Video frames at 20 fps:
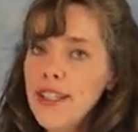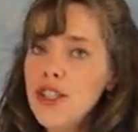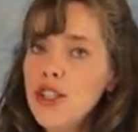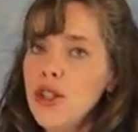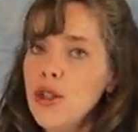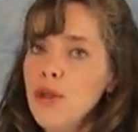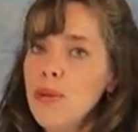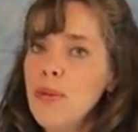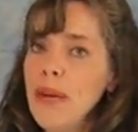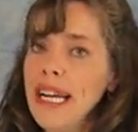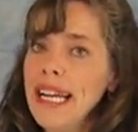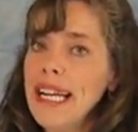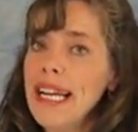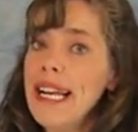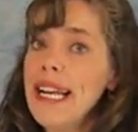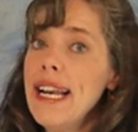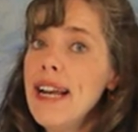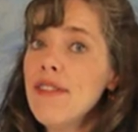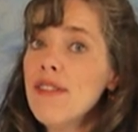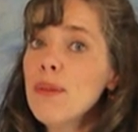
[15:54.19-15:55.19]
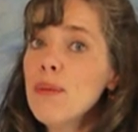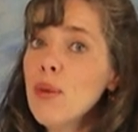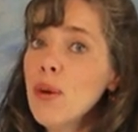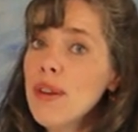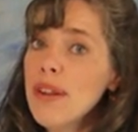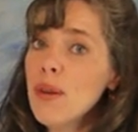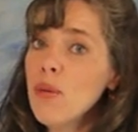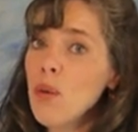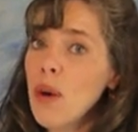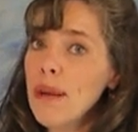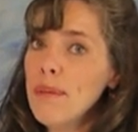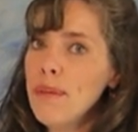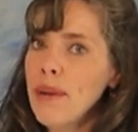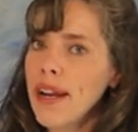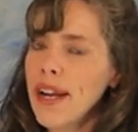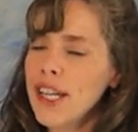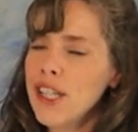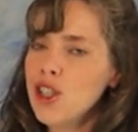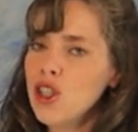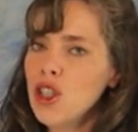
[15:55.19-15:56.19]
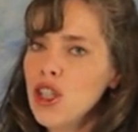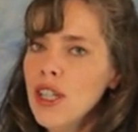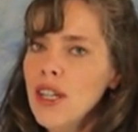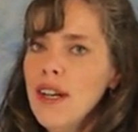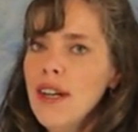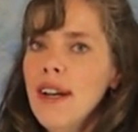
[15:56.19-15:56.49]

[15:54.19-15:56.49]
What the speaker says: to make it never more than one page.